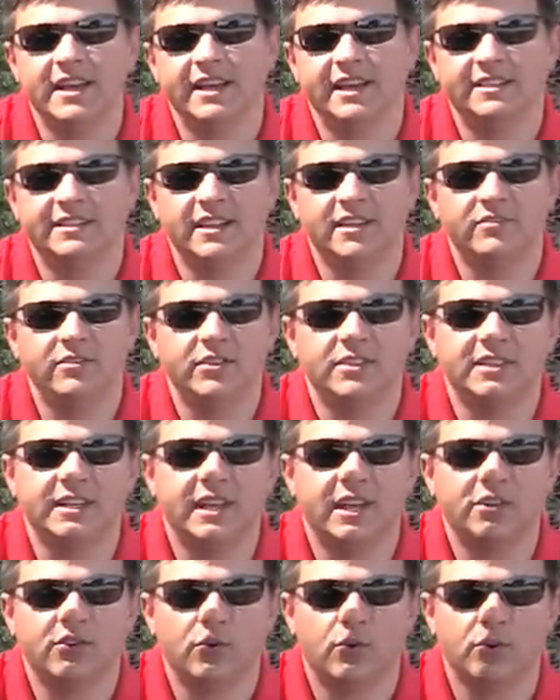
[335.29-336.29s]
Instead of using
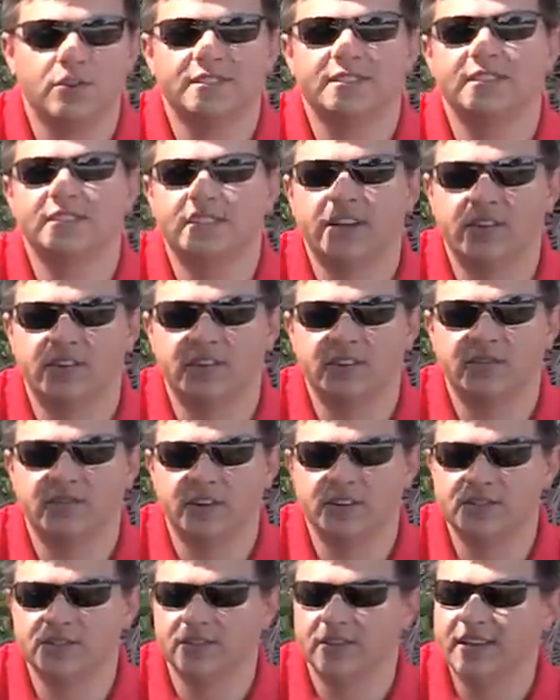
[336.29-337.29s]
a torsion center
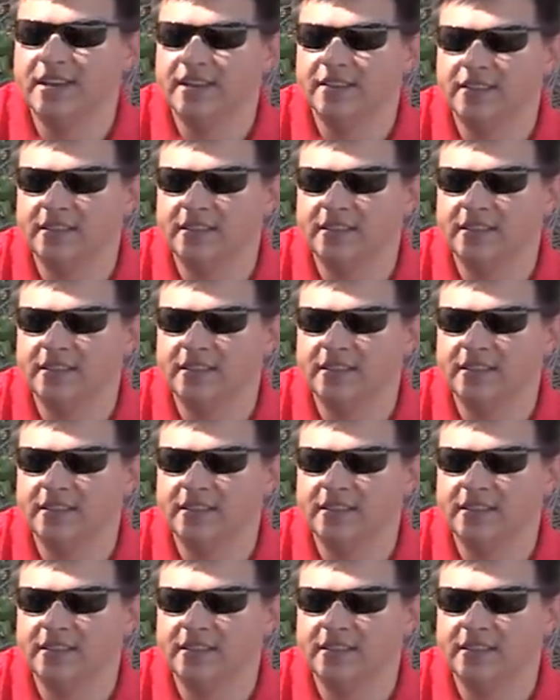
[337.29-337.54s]
differential,